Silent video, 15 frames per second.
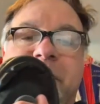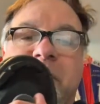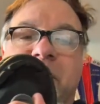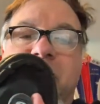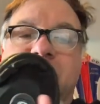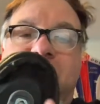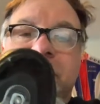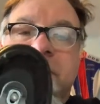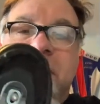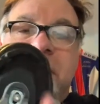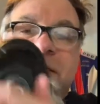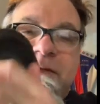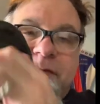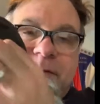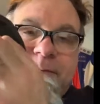
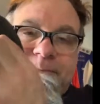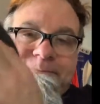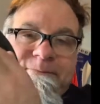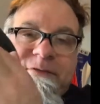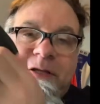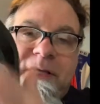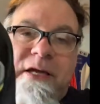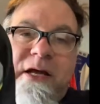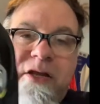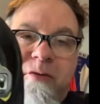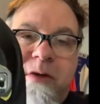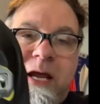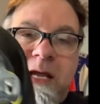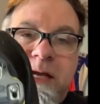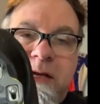rotates the other
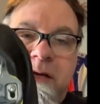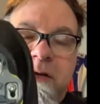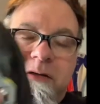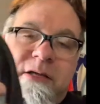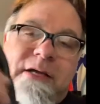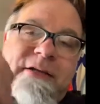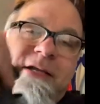way here,